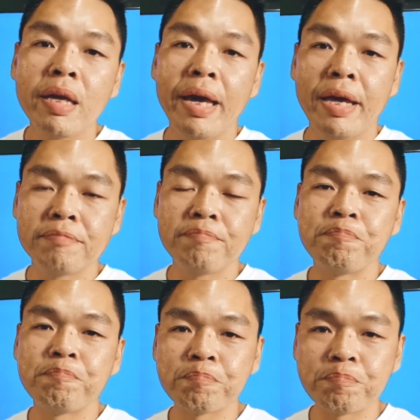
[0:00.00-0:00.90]
and
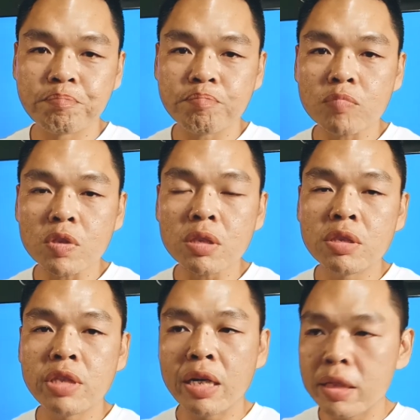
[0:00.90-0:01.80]

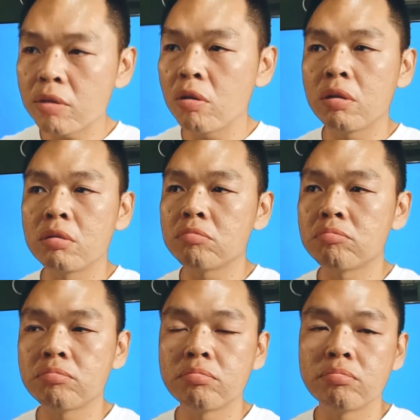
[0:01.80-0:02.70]
share it on
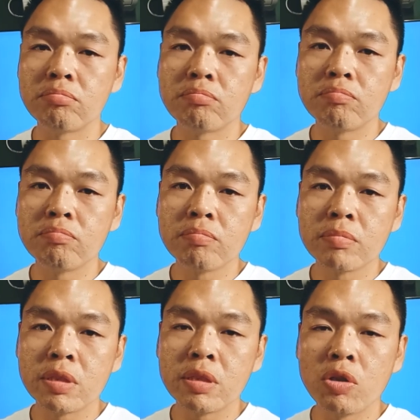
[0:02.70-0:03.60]

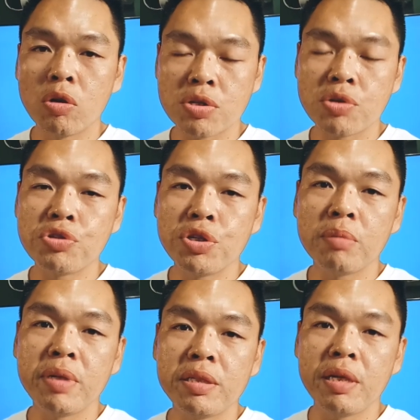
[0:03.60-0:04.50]
your
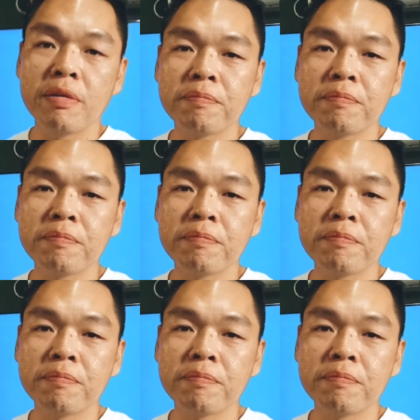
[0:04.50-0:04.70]
social media.